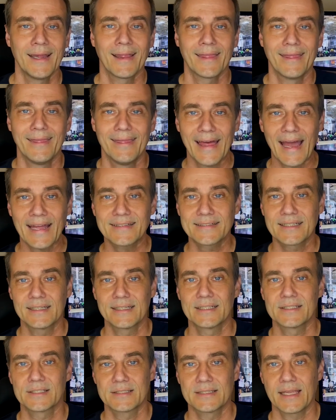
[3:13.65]
that's going
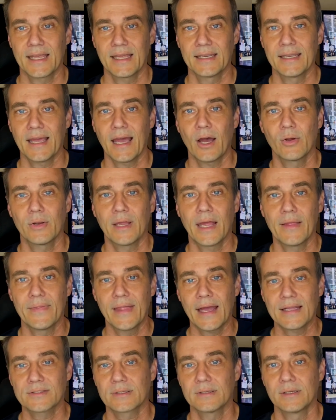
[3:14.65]
to stand out and
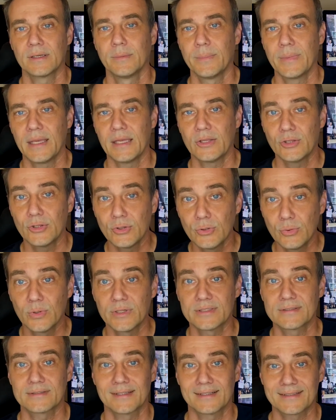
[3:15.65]
that's going to make you a
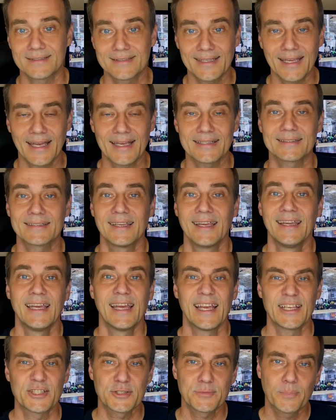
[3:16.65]
success,
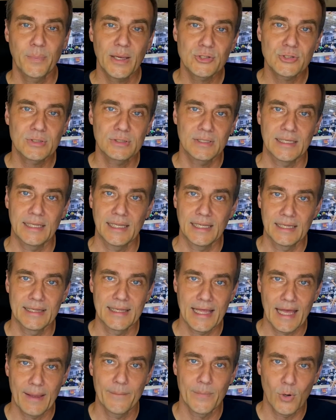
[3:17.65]
especially in
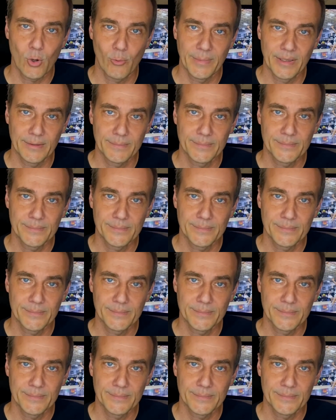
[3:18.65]
that moment.